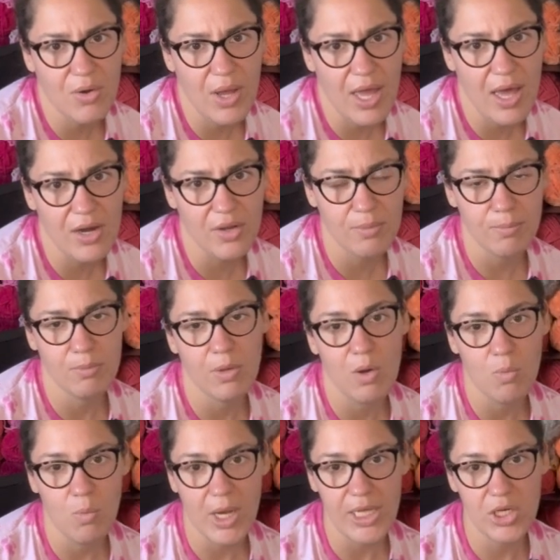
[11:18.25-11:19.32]
I had a
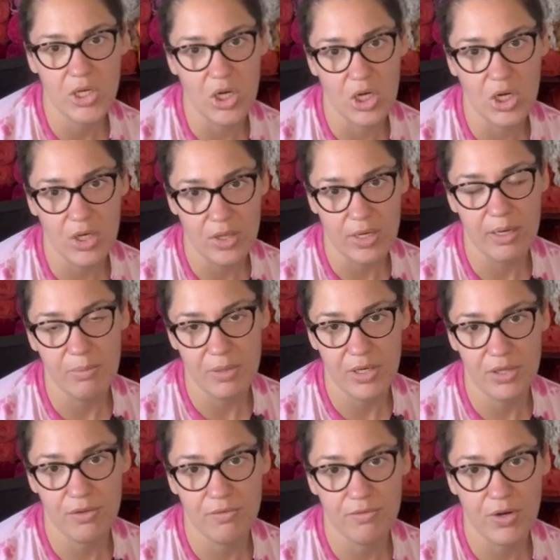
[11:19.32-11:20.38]
white cart that I put
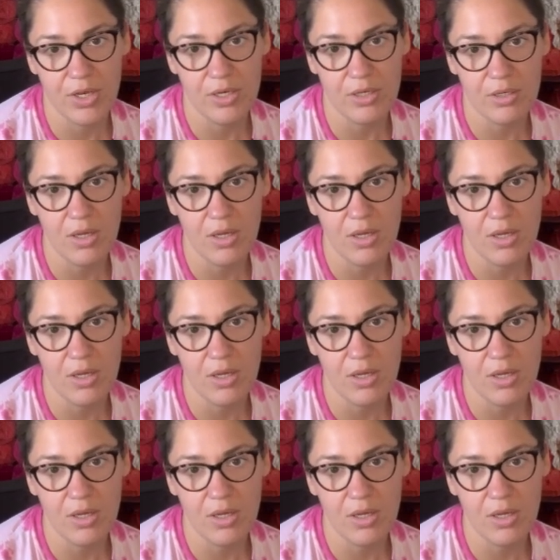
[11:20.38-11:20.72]
in the front.